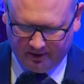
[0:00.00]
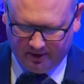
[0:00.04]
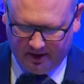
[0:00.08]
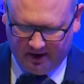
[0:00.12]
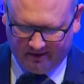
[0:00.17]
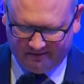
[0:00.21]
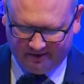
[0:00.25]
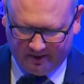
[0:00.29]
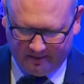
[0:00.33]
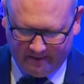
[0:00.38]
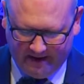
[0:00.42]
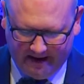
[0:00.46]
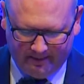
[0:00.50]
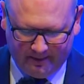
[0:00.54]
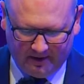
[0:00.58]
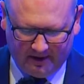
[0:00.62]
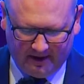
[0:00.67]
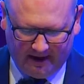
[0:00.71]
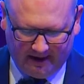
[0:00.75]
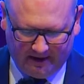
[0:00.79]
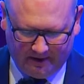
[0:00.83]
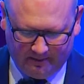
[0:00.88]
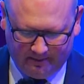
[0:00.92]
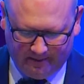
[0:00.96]
of our people
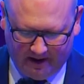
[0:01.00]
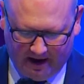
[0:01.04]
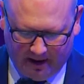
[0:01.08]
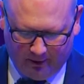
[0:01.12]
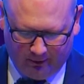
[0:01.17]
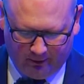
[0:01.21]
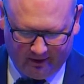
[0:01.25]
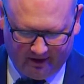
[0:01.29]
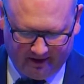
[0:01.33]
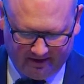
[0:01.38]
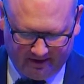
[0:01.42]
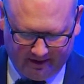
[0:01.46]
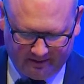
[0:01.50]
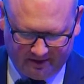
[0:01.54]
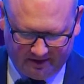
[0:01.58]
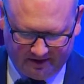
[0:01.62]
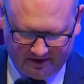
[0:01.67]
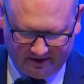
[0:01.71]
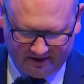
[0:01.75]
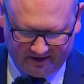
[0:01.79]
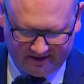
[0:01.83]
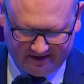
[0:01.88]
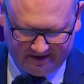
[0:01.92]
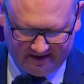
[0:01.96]
and empowering them to
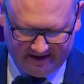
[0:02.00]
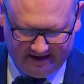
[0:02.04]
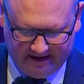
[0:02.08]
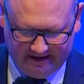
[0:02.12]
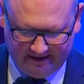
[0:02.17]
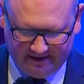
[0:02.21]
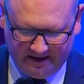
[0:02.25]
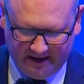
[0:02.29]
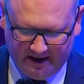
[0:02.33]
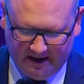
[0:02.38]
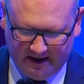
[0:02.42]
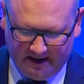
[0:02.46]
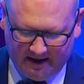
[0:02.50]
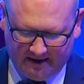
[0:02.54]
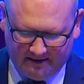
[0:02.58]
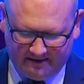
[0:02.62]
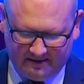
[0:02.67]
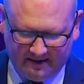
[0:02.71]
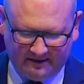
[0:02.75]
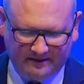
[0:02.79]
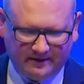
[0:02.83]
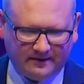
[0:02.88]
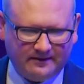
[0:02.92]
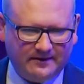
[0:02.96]
succeed. And I
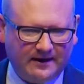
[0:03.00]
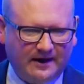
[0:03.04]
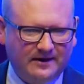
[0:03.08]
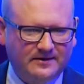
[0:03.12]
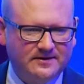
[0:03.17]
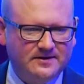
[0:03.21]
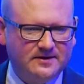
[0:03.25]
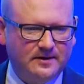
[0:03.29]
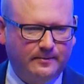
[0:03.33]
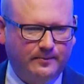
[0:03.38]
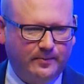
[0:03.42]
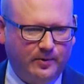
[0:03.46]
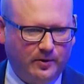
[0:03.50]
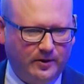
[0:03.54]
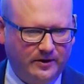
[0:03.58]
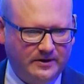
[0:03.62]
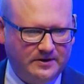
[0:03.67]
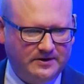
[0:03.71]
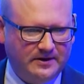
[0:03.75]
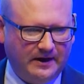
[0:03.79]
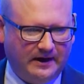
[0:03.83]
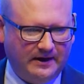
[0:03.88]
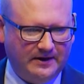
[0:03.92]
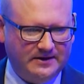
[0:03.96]
think that that's a
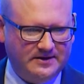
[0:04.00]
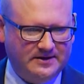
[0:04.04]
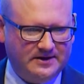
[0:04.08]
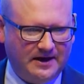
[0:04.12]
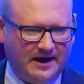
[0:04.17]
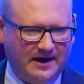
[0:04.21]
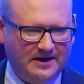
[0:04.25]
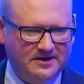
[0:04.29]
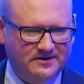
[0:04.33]
point that is as